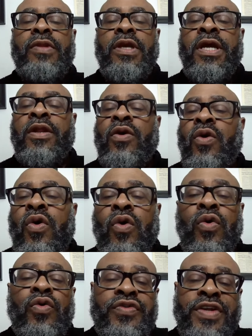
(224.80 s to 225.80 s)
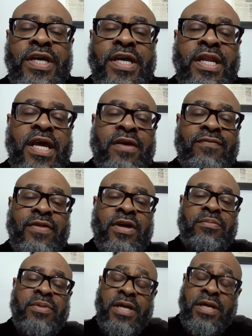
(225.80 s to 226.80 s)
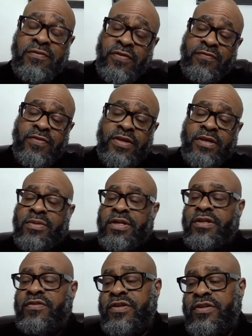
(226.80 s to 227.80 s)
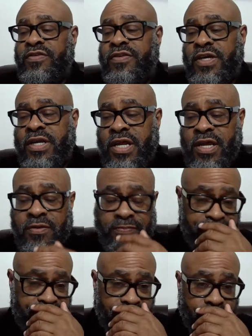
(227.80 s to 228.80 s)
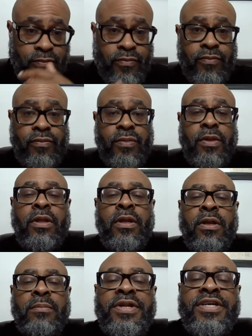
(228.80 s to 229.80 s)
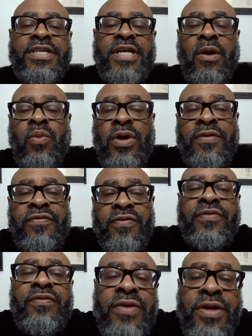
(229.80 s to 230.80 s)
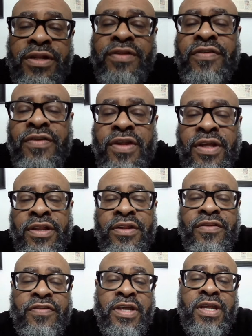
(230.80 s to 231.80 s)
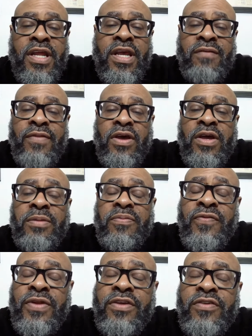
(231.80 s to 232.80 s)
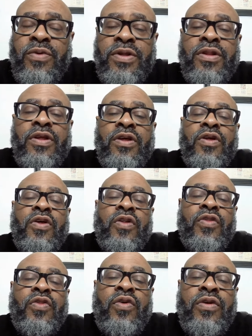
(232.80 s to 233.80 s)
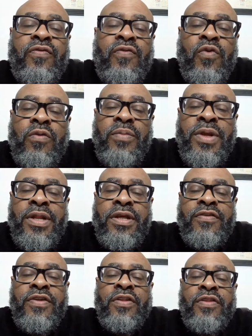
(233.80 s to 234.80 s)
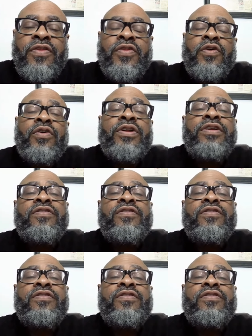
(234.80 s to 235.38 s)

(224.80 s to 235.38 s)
in the whole second half. Now, he played 15 minutes in the second half, but he shot 1 for 3 in the second half. Now, he finished with 34 minutes and 30